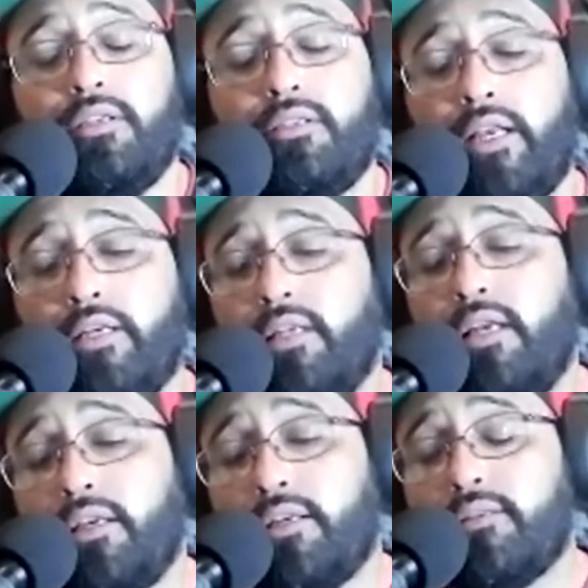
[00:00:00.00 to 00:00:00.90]

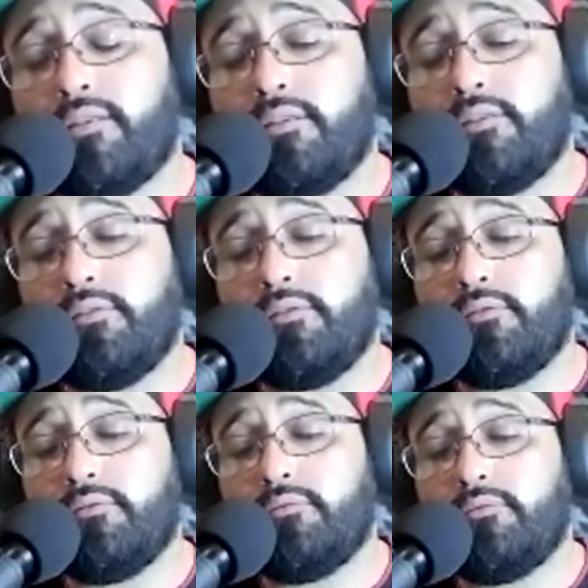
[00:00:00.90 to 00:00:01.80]
psychedelics
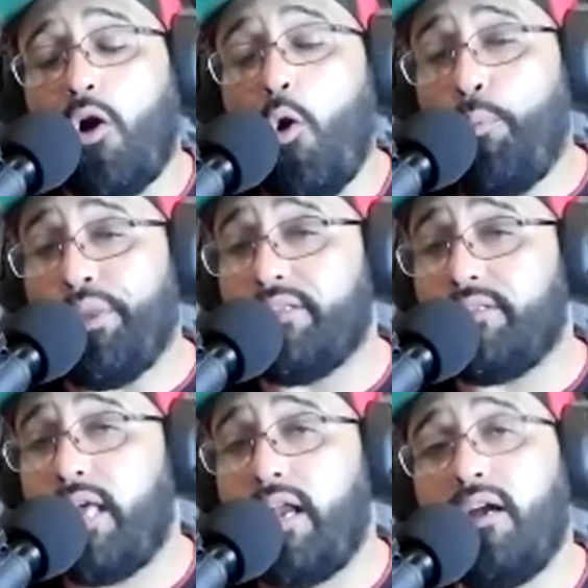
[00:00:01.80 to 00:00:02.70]
opens
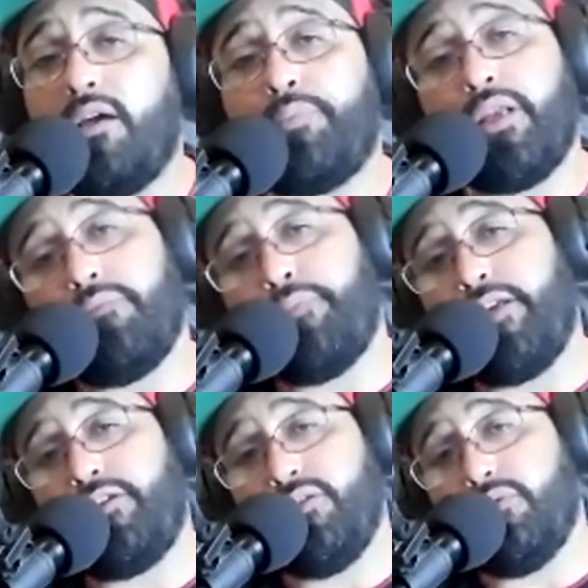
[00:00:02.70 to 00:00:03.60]
that up and
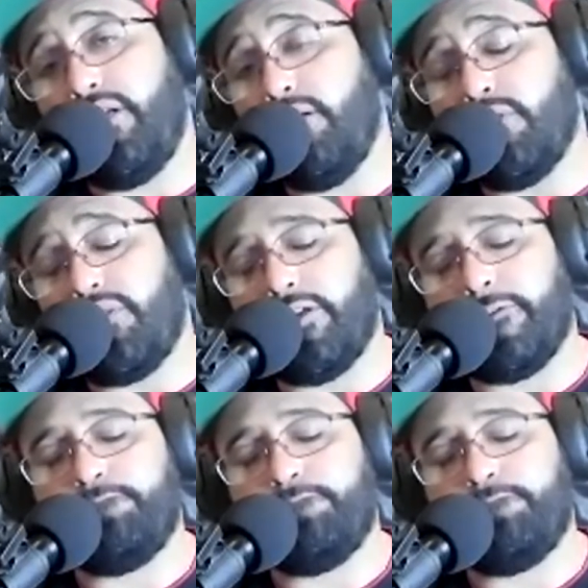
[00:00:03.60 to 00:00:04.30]
makes you deal with it.